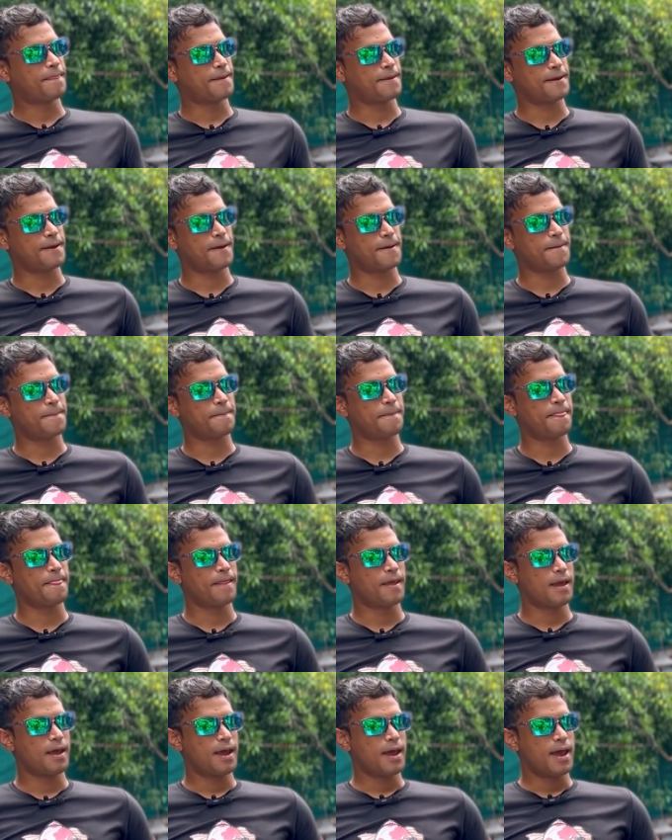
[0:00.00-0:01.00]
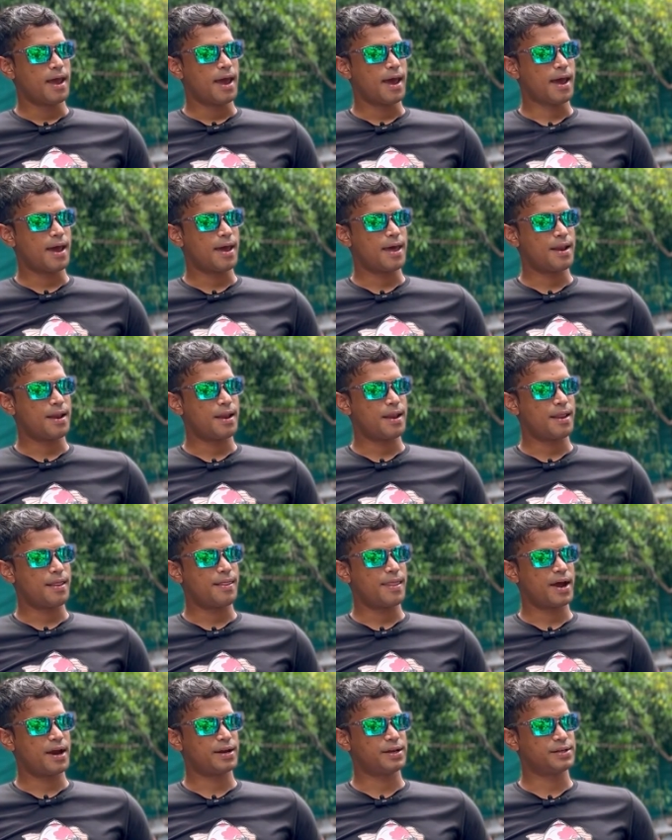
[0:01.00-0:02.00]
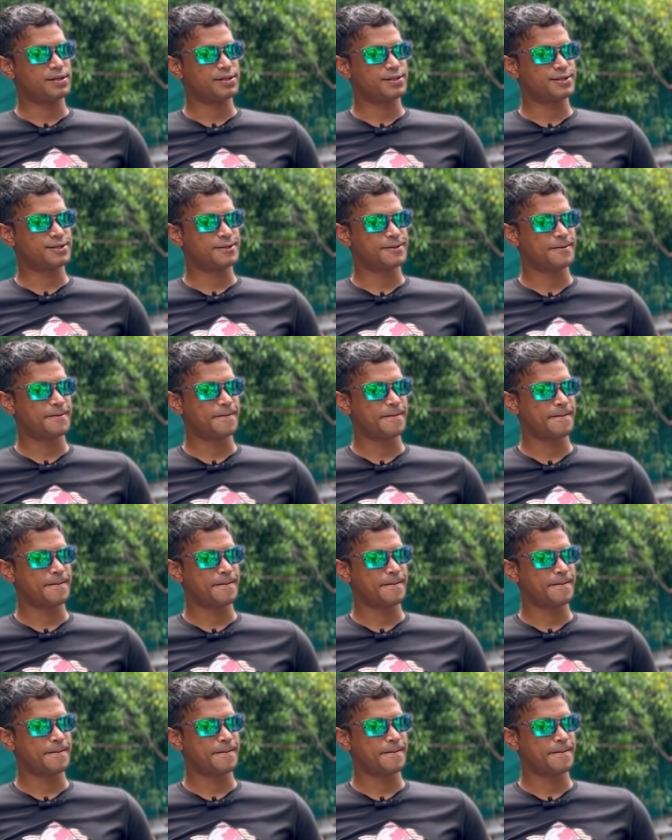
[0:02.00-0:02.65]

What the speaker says: Yeah. And that is